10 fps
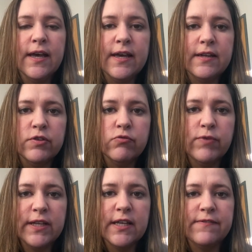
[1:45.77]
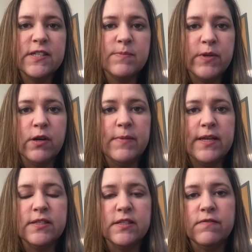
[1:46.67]
And the real life
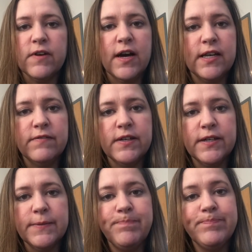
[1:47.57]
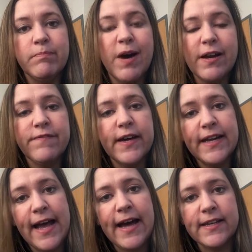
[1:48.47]
experiment of kind of a
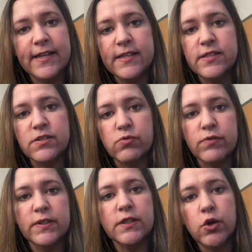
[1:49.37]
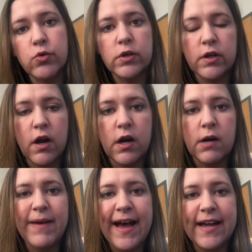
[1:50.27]
modified Atkins, sort of a lower
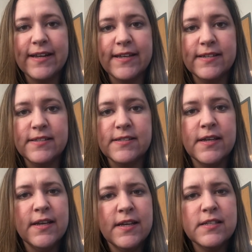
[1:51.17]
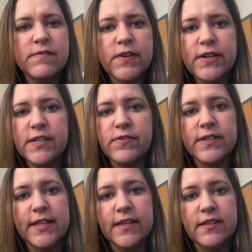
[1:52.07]
carb Atkins, is a very
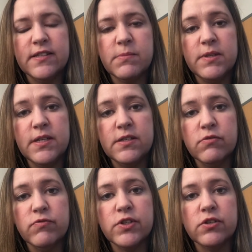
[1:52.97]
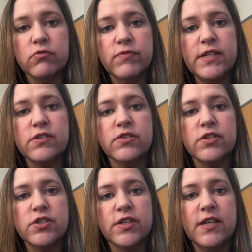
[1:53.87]
different thing than some of these original
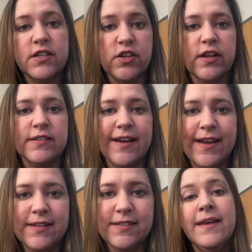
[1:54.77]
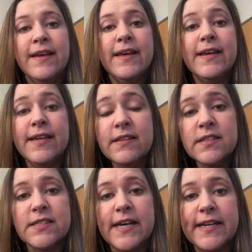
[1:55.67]
research ketogenic diets. In
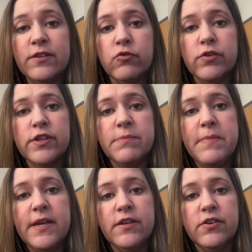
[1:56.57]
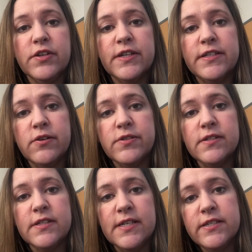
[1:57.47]
the diet, in order to make your
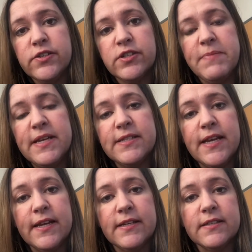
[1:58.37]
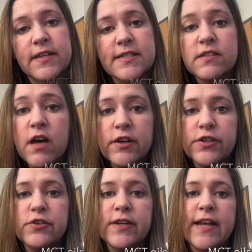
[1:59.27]
ketosis easier to maintain and to last longer,
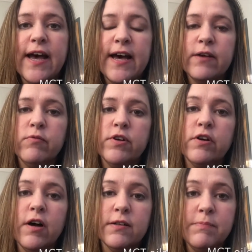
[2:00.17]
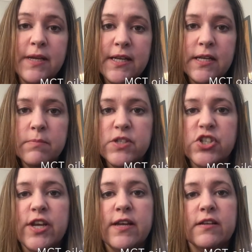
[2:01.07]
you can add what are called medium
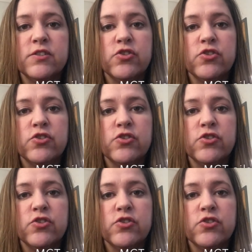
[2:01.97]
chain